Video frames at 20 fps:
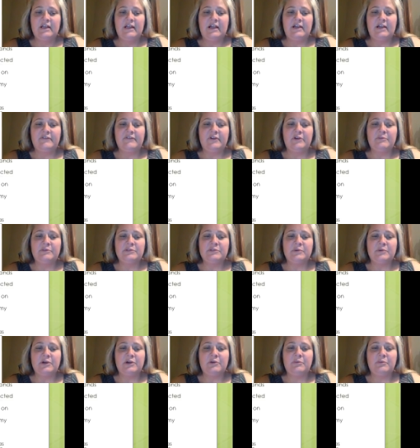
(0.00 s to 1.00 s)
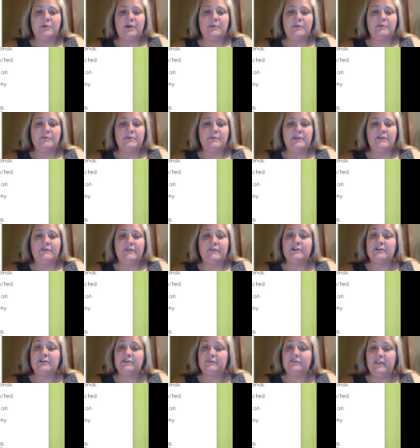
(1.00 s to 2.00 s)
I felt Miss Walker probably
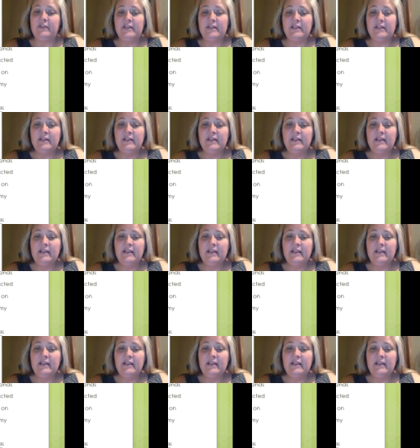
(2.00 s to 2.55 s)
felt defeated.